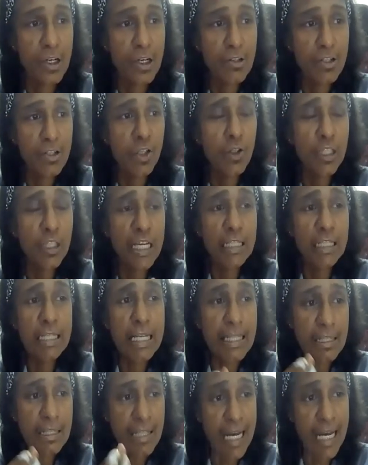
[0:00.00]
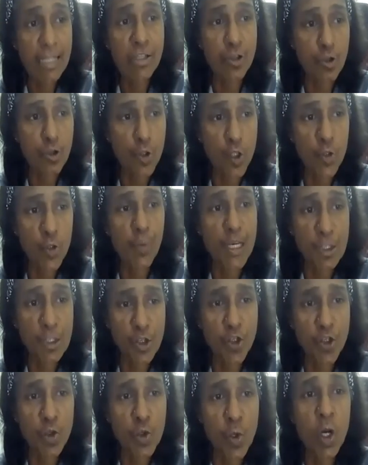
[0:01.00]
So this is text-to-speech
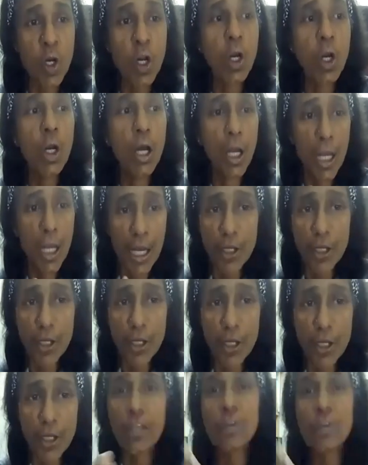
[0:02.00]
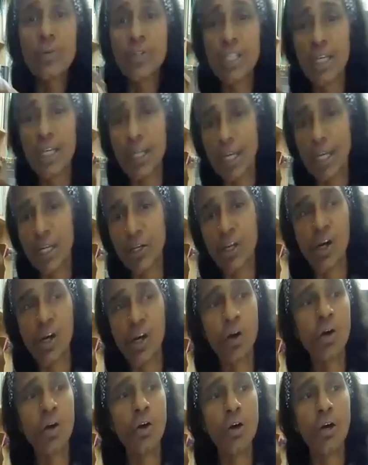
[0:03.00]
tool, and you can use it in
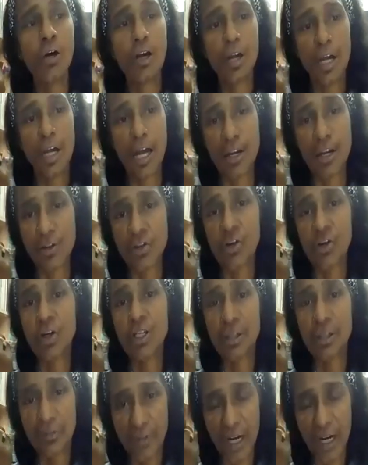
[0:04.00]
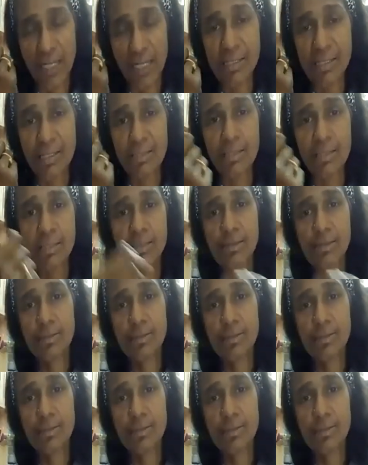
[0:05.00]
your Android devices.